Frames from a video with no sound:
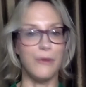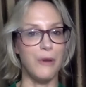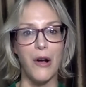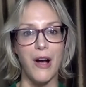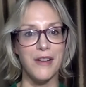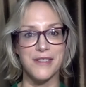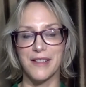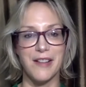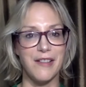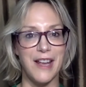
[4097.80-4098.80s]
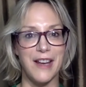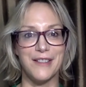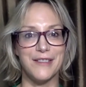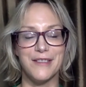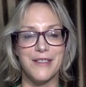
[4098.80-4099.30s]
constantly are
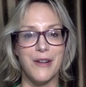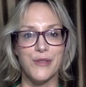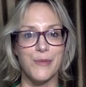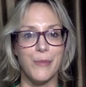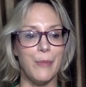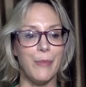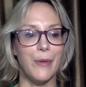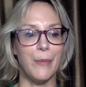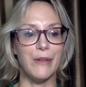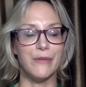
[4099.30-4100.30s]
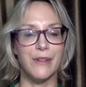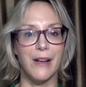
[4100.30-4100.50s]
getting notes from people about